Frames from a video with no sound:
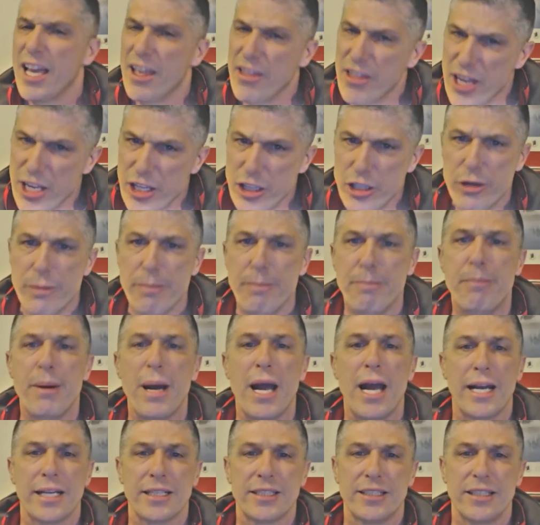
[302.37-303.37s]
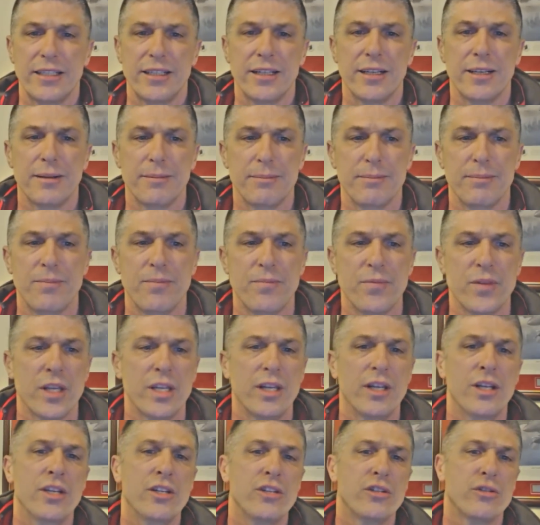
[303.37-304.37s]
and then you backed it up.
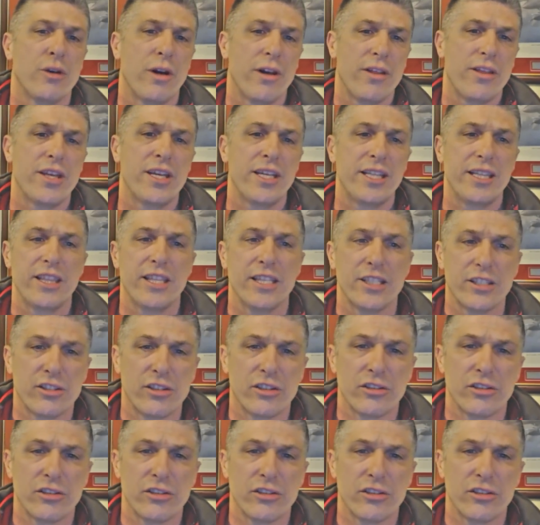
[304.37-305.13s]
So I think